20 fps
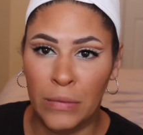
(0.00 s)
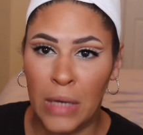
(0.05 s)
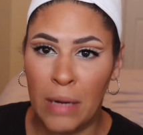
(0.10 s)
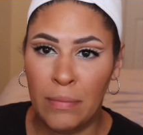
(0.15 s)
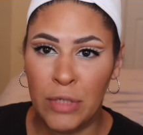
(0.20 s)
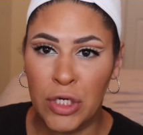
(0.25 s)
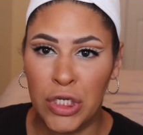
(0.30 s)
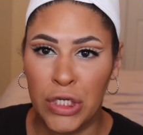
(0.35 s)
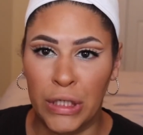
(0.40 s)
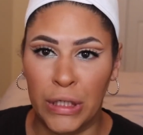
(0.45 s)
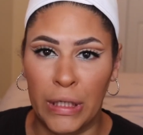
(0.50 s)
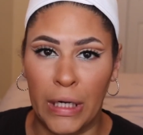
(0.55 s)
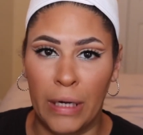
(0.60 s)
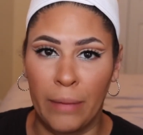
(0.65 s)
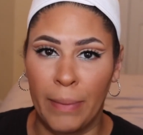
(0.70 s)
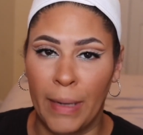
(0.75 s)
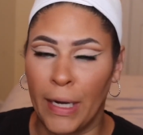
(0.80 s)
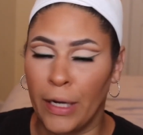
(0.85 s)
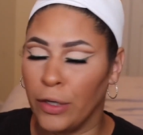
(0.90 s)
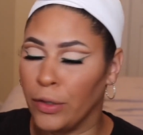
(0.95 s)
just looking at
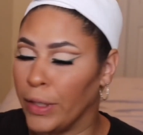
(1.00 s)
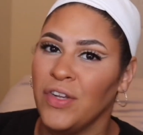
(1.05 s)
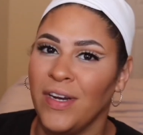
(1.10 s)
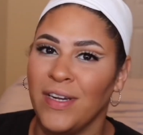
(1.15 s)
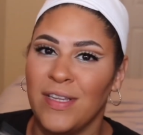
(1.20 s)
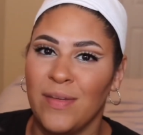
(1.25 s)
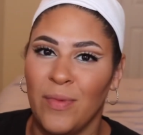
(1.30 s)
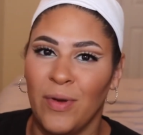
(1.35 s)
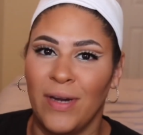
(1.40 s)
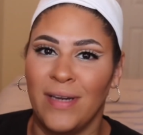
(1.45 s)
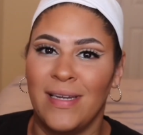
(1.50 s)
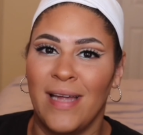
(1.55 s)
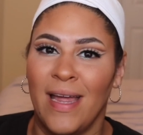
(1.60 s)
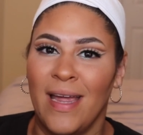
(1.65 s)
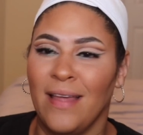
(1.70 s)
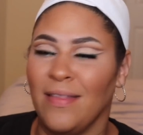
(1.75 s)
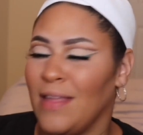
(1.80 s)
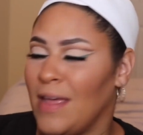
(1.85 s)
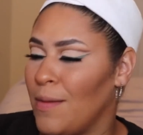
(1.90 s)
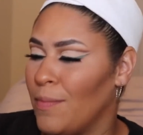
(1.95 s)
powder. So next I'm going to
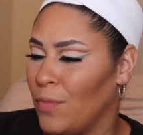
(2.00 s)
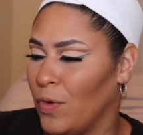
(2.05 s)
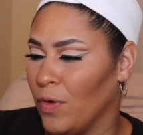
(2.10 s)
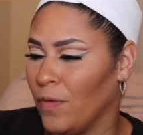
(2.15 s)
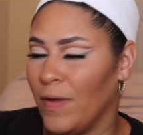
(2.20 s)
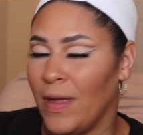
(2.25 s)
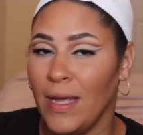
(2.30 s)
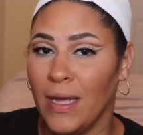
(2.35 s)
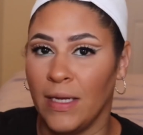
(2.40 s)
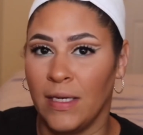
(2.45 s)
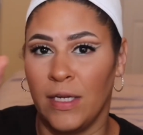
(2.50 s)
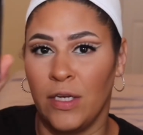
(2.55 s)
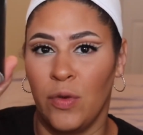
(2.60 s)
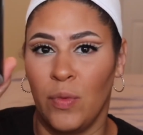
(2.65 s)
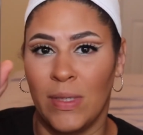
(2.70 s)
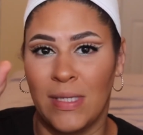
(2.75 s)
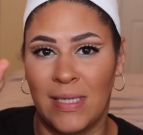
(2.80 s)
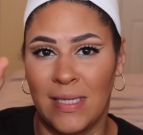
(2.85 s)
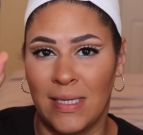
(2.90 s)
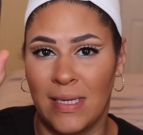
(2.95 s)
take the Morphe
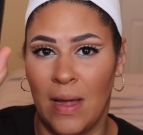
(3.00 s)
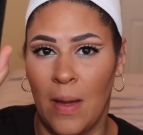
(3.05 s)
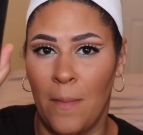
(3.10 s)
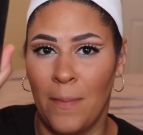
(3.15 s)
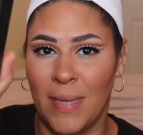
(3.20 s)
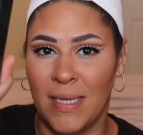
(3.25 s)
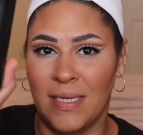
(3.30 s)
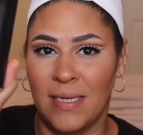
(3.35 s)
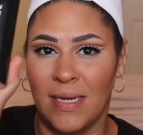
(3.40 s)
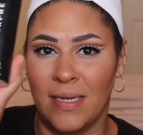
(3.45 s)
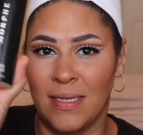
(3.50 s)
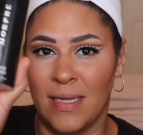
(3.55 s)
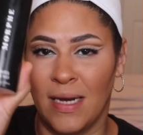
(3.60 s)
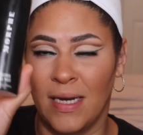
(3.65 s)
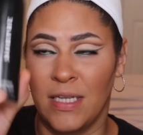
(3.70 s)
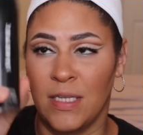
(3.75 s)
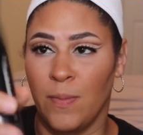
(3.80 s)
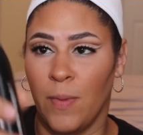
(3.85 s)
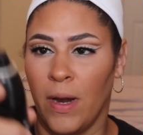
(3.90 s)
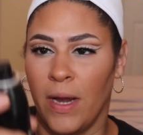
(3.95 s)
Continuous Mist
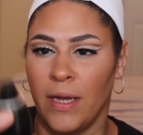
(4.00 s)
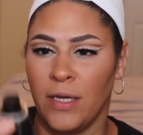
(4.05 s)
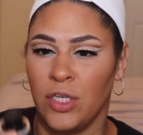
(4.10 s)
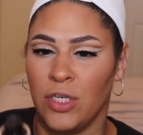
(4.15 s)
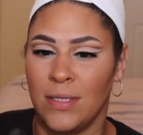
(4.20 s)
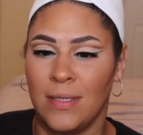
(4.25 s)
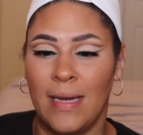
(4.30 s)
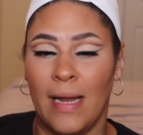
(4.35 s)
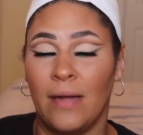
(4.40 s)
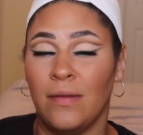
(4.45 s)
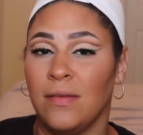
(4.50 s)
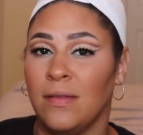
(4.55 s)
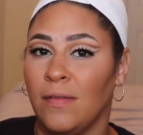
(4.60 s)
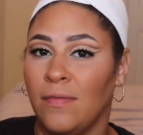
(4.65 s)
Setting Spray and just douse the